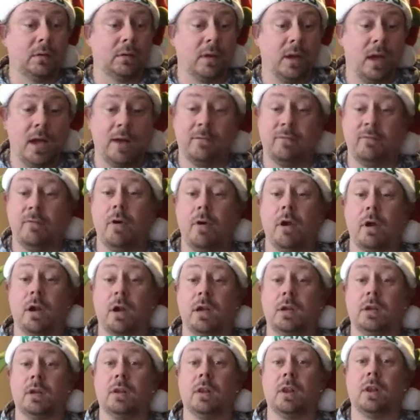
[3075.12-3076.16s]
I
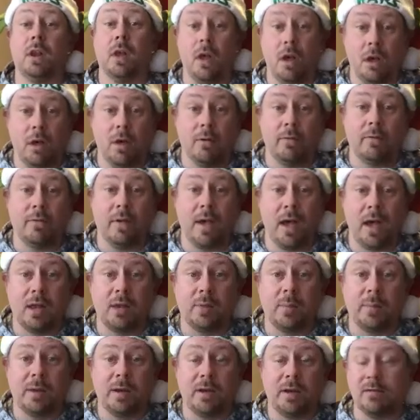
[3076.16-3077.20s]
fucking love
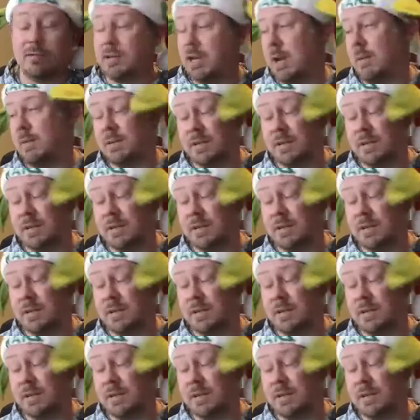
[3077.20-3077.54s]
jalapeno jam.